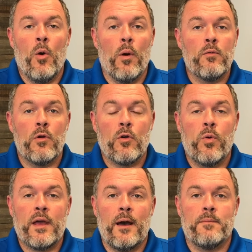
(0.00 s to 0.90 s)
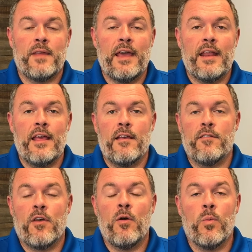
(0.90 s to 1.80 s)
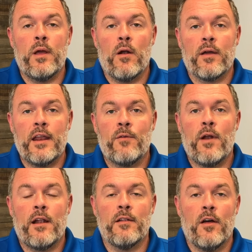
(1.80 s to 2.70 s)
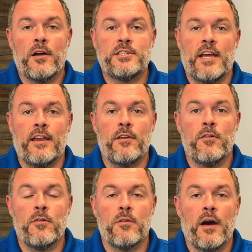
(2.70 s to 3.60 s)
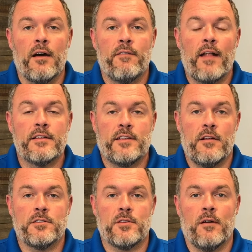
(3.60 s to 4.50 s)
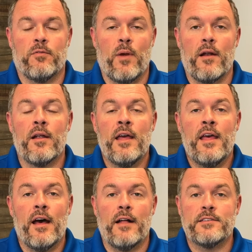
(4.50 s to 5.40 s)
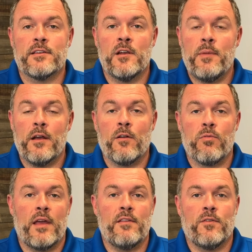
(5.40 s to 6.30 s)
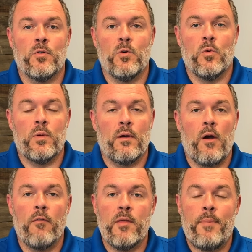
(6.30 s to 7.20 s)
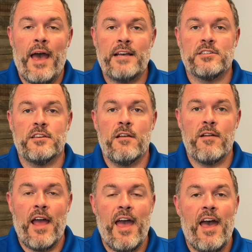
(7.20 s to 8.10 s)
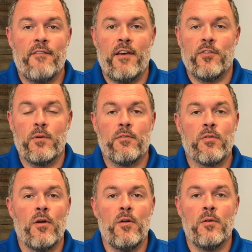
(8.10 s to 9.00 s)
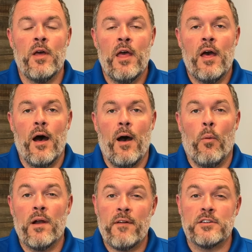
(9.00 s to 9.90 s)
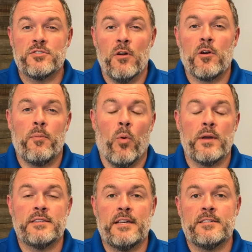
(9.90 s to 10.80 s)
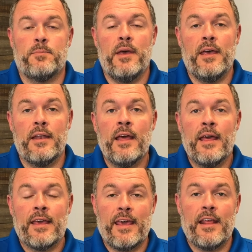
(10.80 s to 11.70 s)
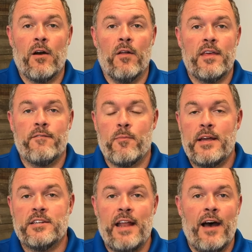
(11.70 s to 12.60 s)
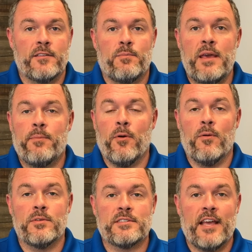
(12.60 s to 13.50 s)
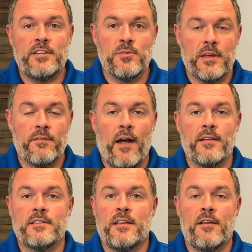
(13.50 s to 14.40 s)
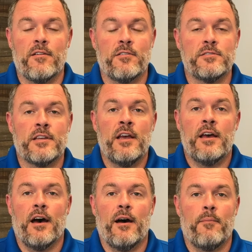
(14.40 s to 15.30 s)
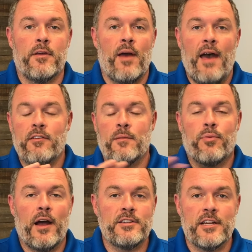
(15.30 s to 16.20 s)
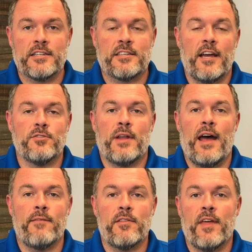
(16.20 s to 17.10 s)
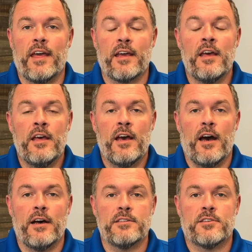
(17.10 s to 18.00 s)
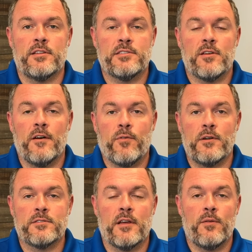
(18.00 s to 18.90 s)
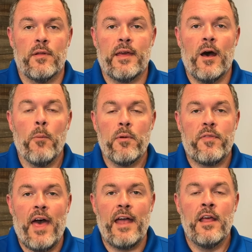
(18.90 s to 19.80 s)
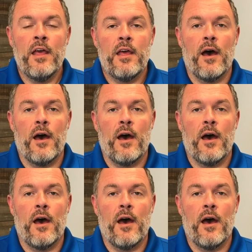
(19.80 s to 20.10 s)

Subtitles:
One real quick update is we are getting ready to launch a new volunteer software. This is going to be a great tool. Over the past year and a half, as we've grown, one of our struggle points has been getting all the information out to people, scheduling volunteers, having the project scheduled out and everything. So this software is going to really help with that.